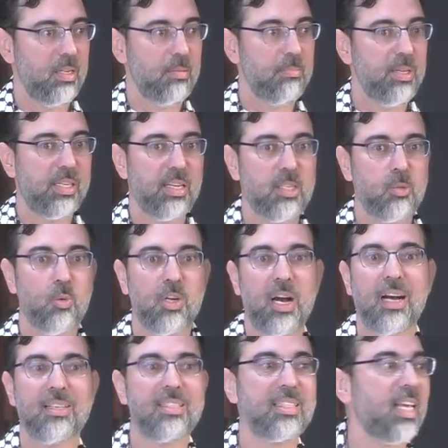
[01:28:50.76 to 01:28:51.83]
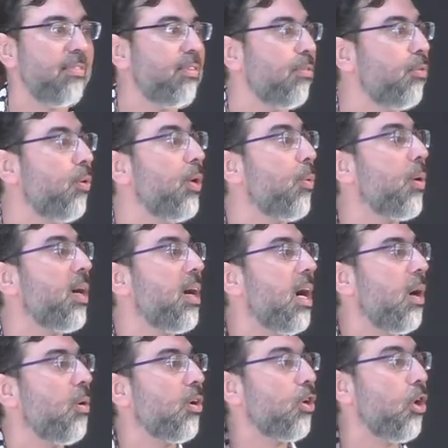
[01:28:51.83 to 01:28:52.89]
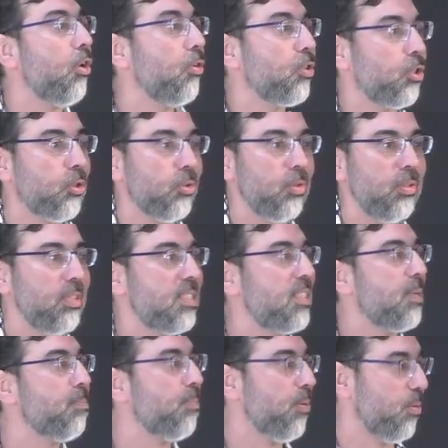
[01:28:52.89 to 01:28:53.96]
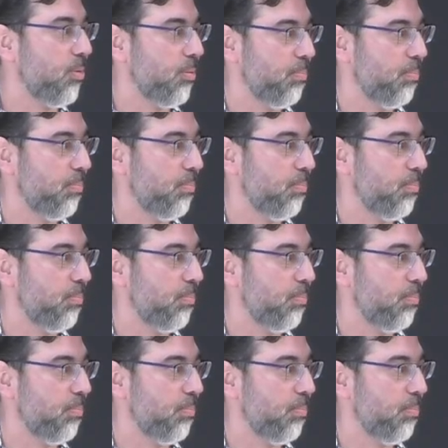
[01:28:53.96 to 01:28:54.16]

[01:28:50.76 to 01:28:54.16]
Because we're unsafe if we wear our cultural symbol.